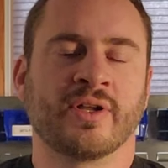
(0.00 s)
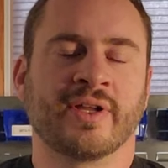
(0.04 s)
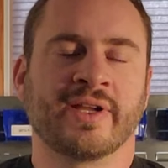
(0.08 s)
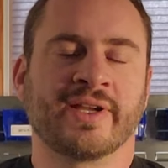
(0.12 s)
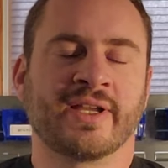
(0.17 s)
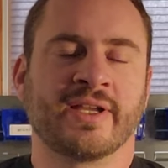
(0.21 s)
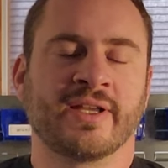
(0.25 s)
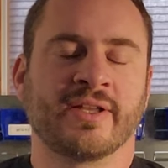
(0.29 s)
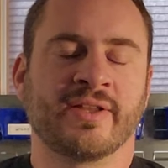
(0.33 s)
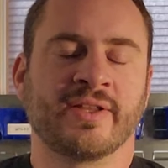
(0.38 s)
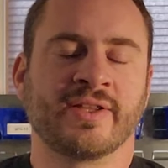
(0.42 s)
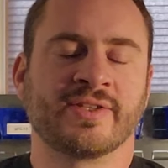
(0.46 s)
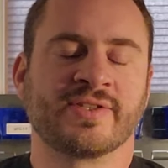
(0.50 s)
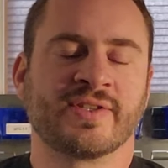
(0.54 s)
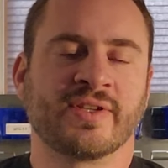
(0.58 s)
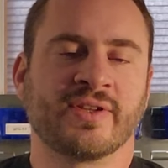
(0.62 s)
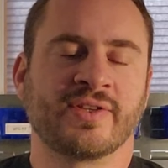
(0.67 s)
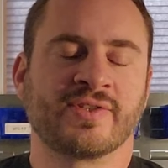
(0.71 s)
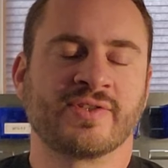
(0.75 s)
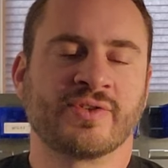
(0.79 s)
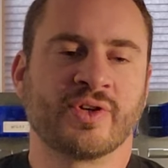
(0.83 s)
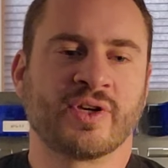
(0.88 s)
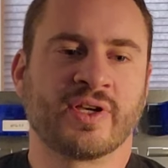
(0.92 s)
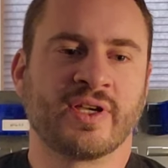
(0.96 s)
like let's
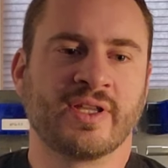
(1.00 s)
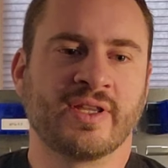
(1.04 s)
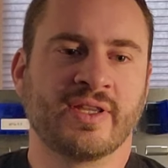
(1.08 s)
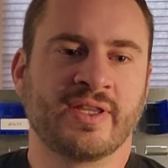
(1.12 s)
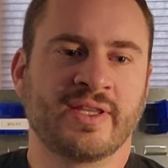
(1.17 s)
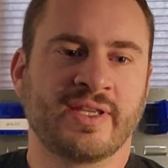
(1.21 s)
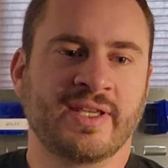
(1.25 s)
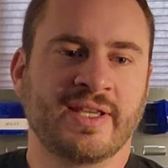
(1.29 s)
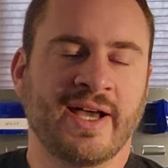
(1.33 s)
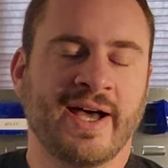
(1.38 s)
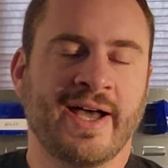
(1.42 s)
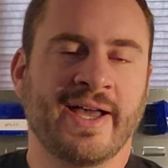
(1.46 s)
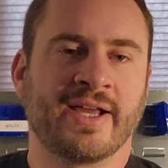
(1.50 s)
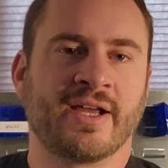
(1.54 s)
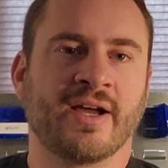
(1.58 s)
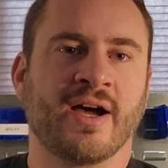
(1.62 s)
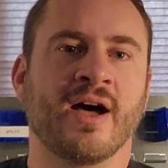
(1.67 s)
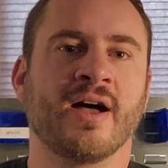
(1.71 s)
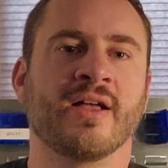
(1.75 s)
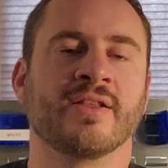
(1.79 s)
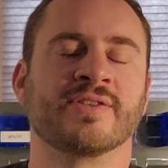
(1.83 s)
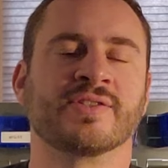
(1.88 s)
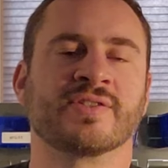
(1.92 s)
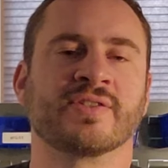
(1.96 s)
look at the
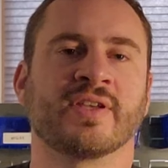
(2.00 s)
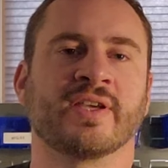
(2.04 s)
icons,